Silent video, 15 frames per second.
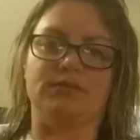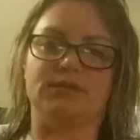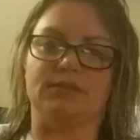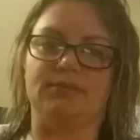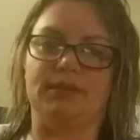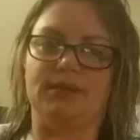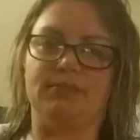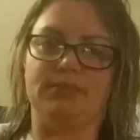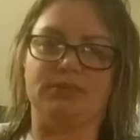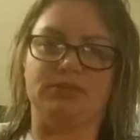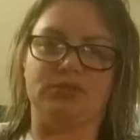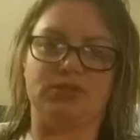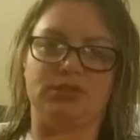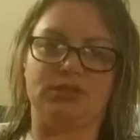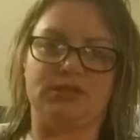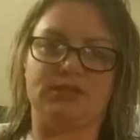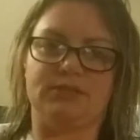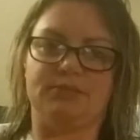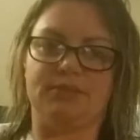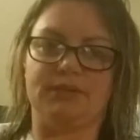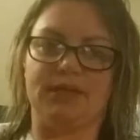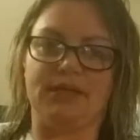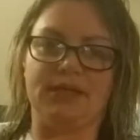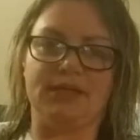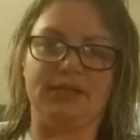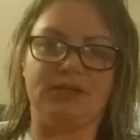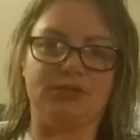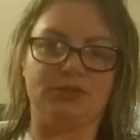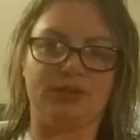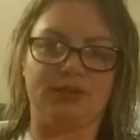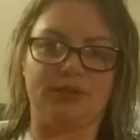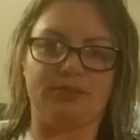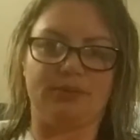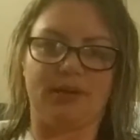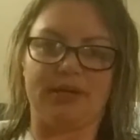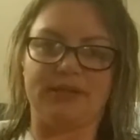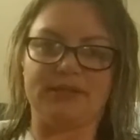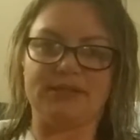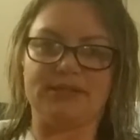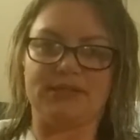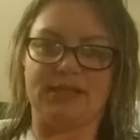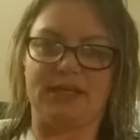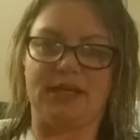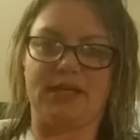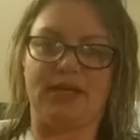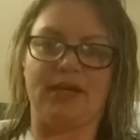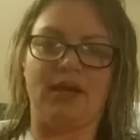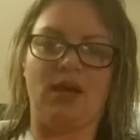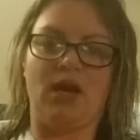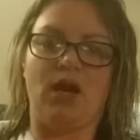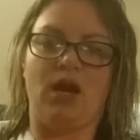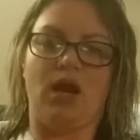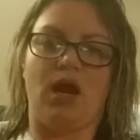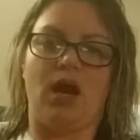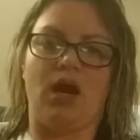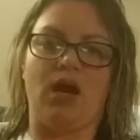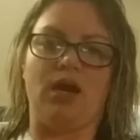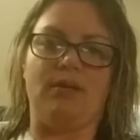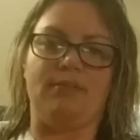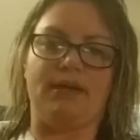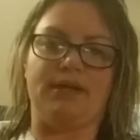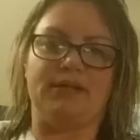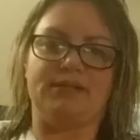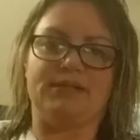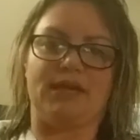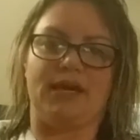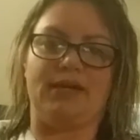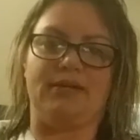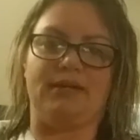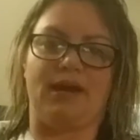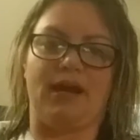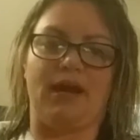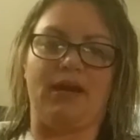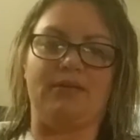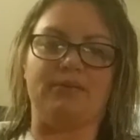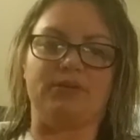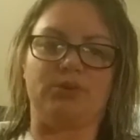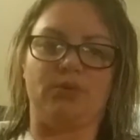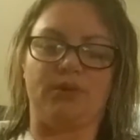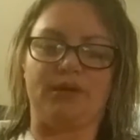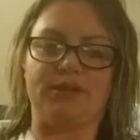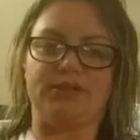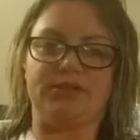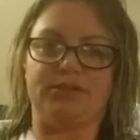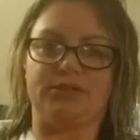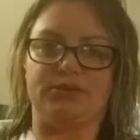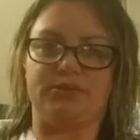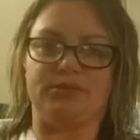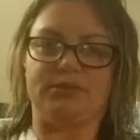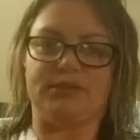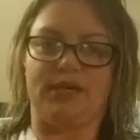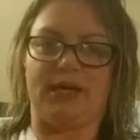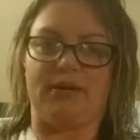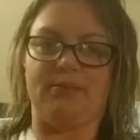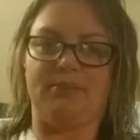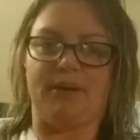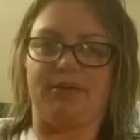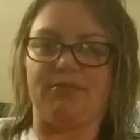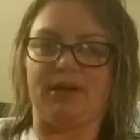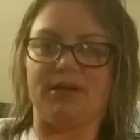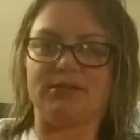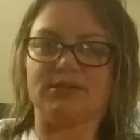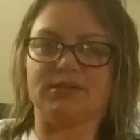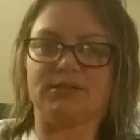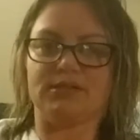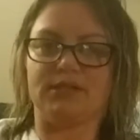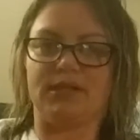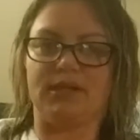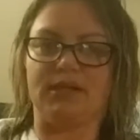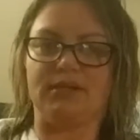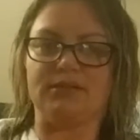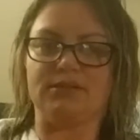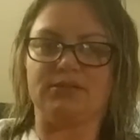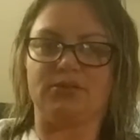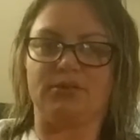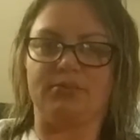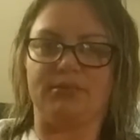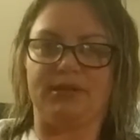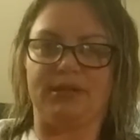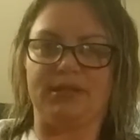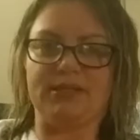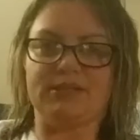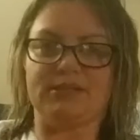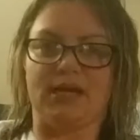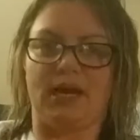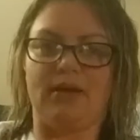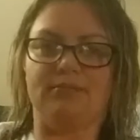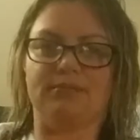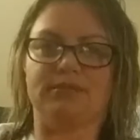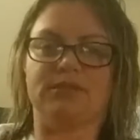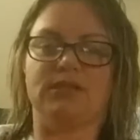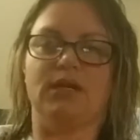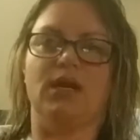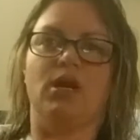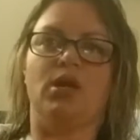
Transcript: some people just bleed during the pregnancy. I decided that I was going to stay on bed rest until the bleeding stopped.